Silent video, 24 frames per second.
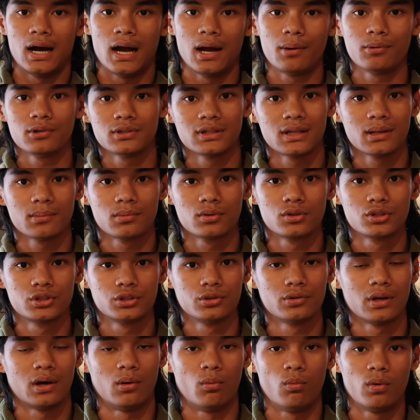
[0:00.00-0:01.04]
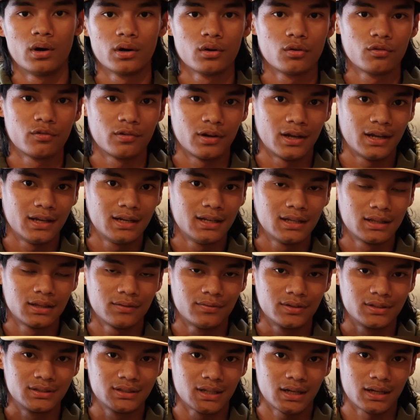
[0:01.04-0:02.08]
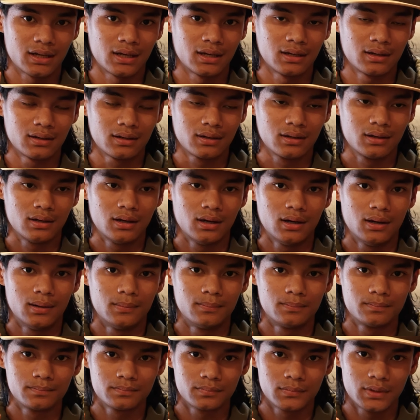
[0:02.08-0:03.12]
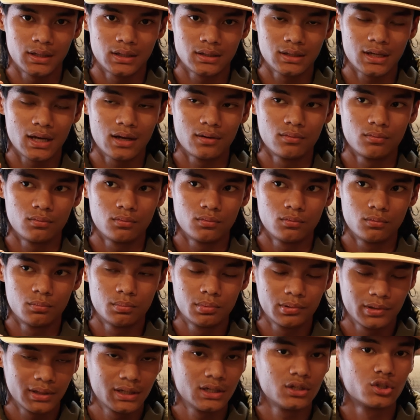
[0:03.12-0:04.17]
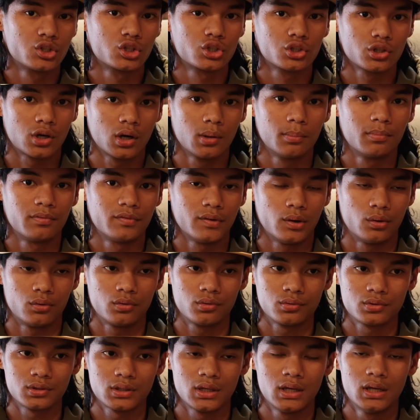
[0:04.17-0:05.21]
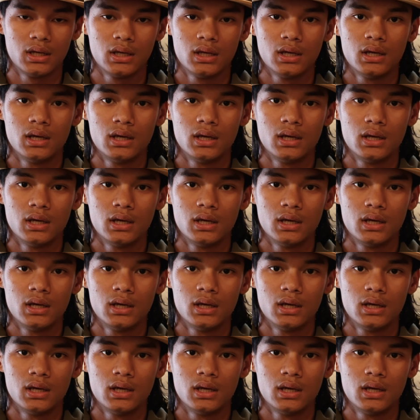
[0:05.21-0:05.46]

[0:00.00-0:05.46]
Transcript: I was able to shoot at 1/80th of a second and get pretty sharp photos.